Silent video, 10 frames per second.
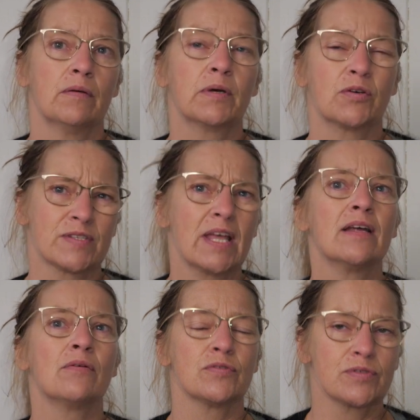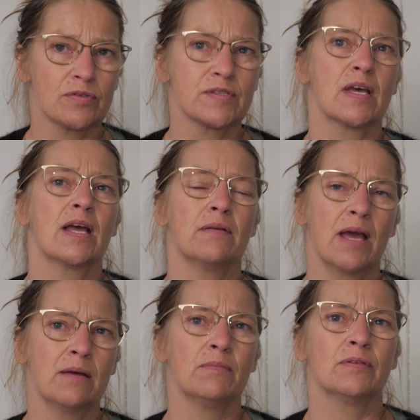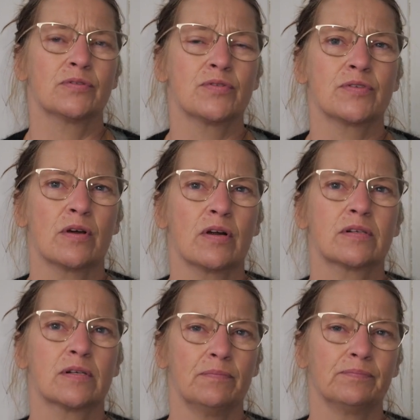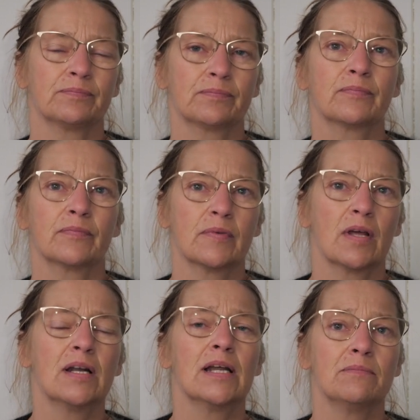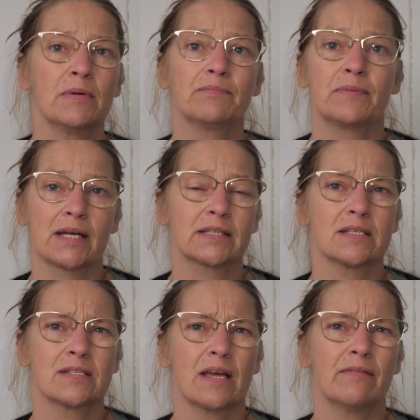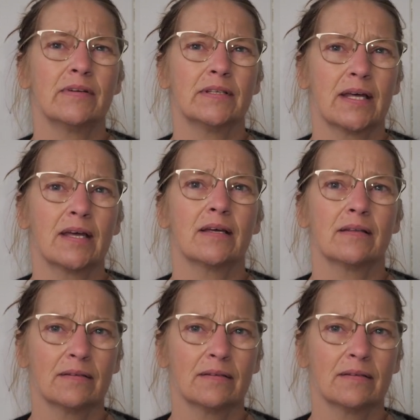because then I was also able to start a little bit practice every day.